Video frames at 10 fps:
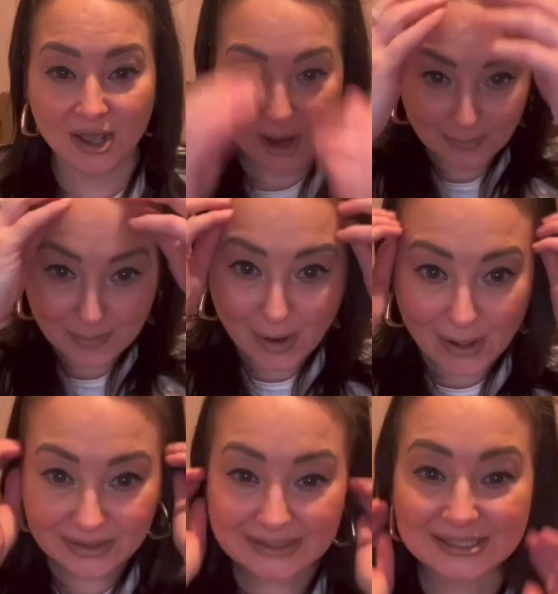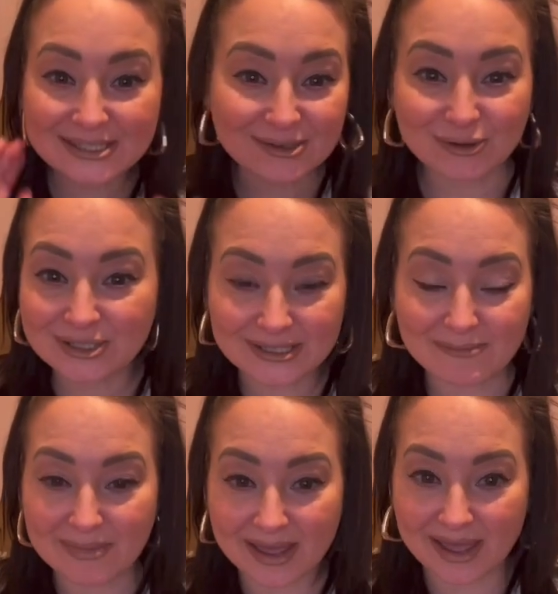appalling, disgusting
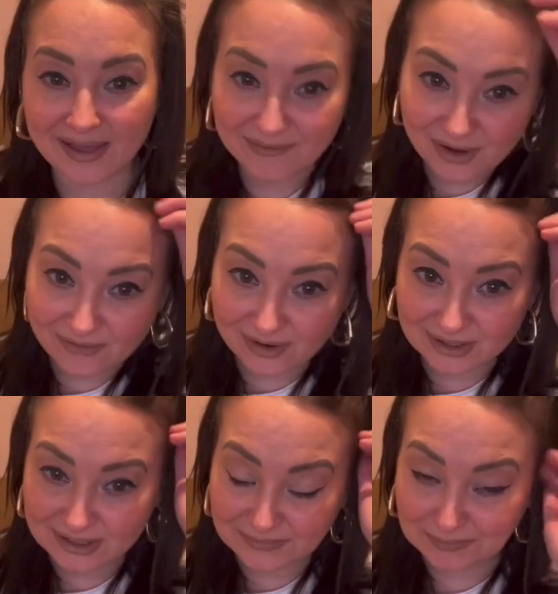behaviour, and